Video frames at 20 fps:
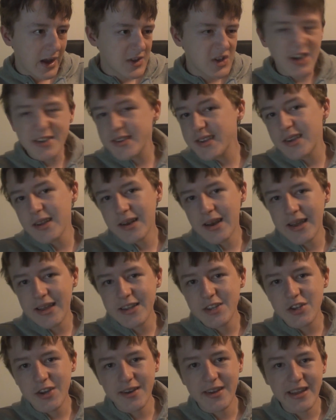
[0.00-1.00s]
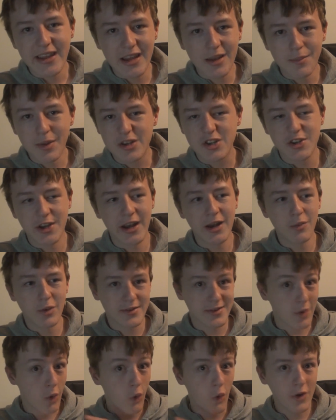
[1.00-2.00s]
Jessica Lange and Ian McShane
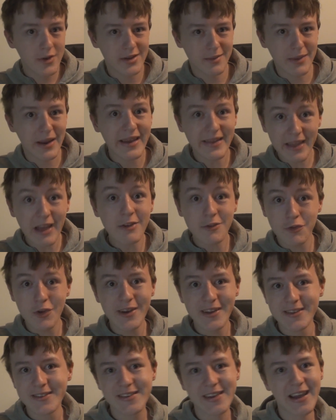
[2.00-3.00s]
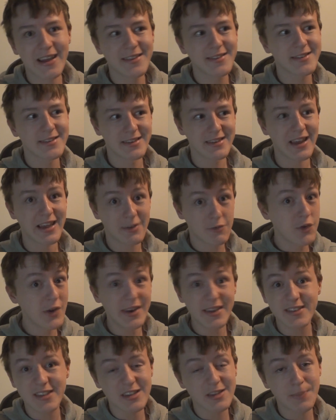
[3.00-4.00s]
was awesome. Like, that was really intense and like
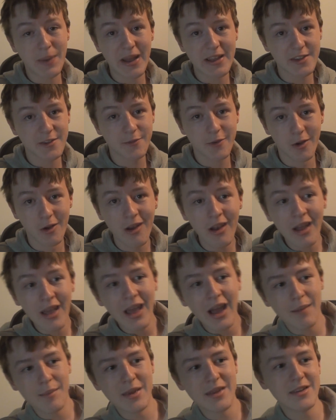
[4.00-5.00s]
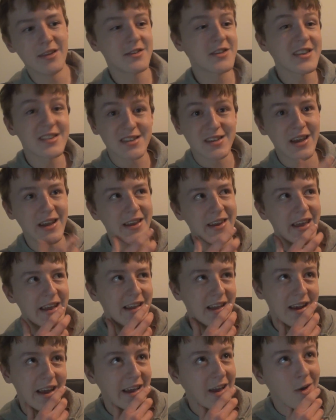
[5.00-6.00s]
really suspenseful. I mean, you're just sitting there,
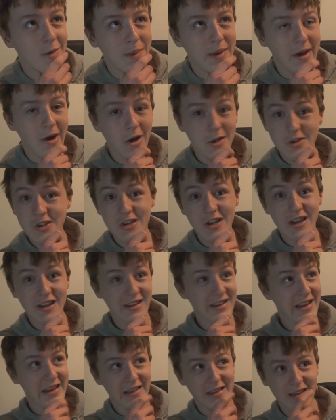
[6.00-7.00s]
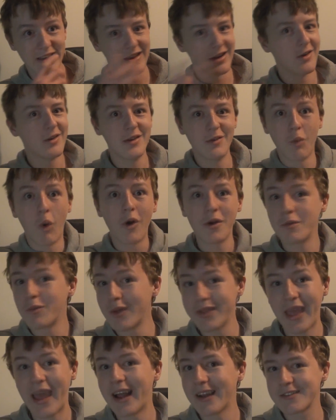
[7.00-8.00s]
you're like, oh my god, like, you know, what
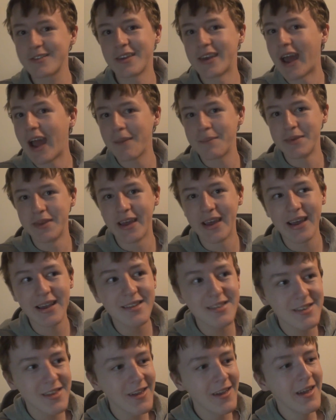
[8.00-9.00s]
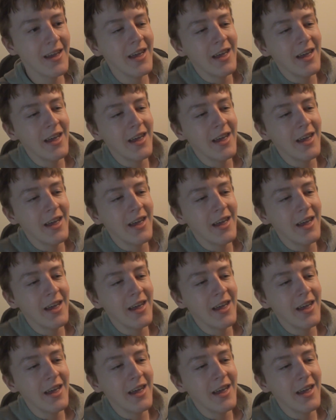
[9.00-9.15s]
the hell's gonna happen next?